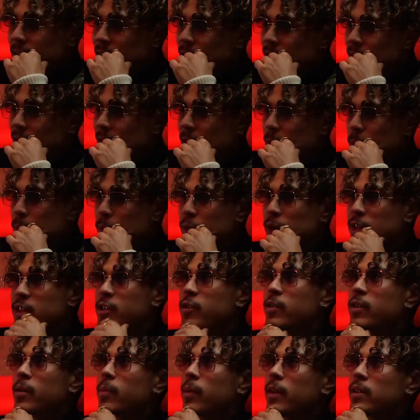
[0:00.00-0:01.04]
of like put you
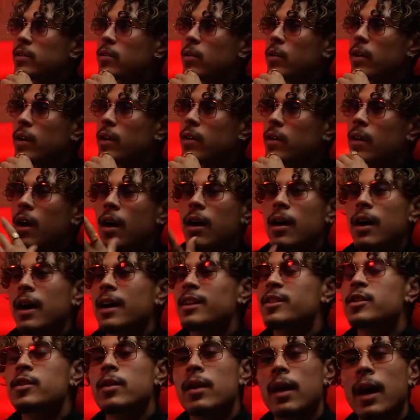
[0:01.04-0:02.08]
in your place. Okay, no, I
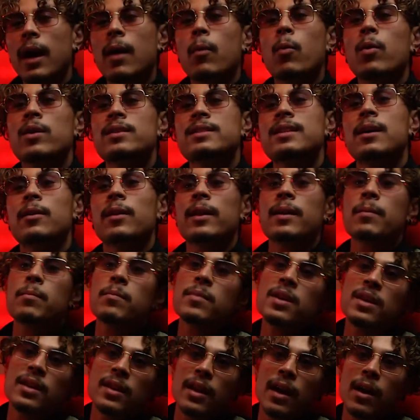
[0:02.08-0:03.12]
shouldn't. I want to sound like
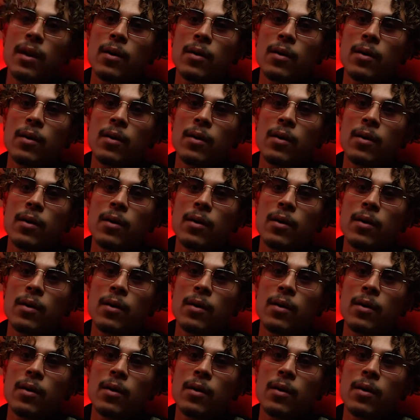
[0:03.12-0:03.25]
me now.